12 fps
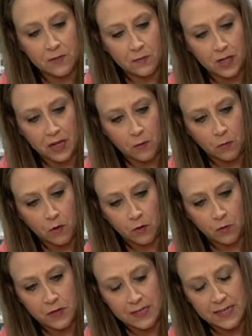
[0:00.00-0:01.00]
I'm kind of
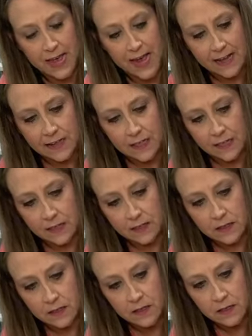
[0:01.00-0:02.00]
work with his hat to get it
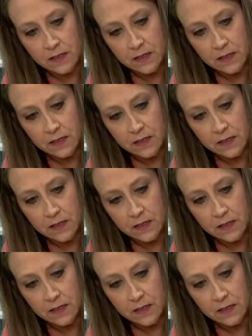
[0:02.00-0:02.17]
to